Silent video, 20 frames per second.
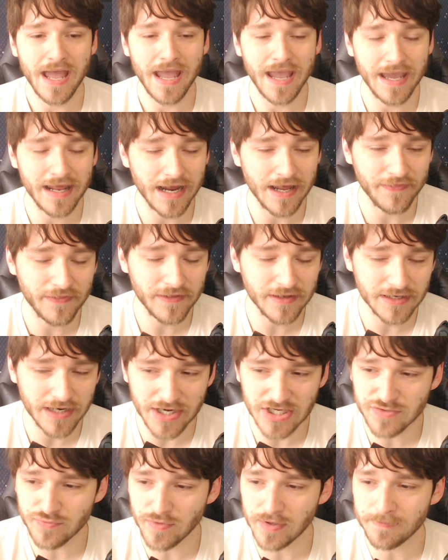And I
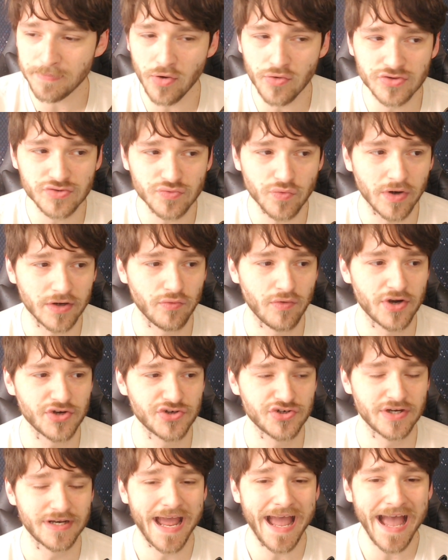just want to pose one
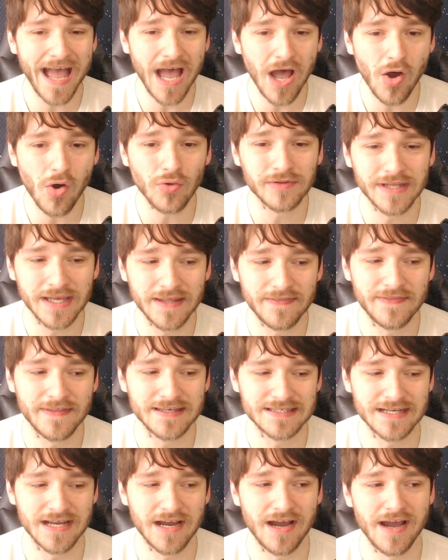question. How did
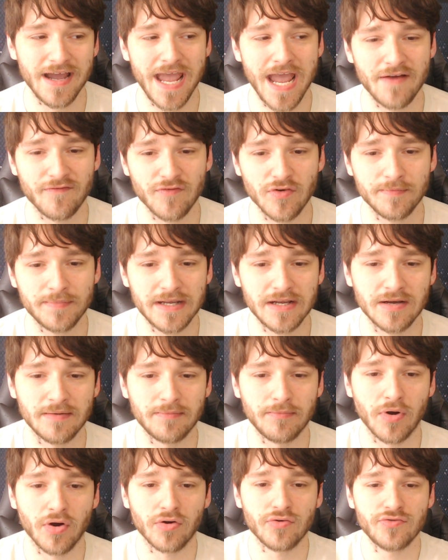this guy ever beat
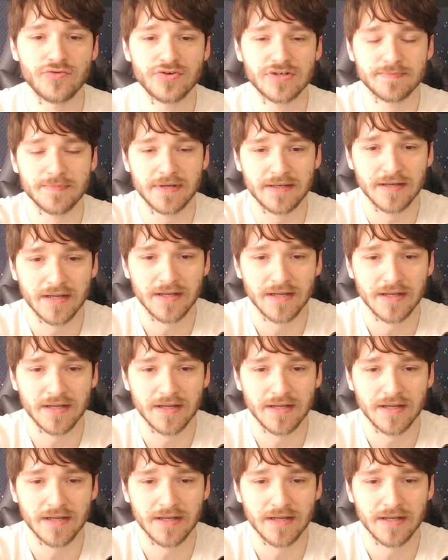Kamaru Usman?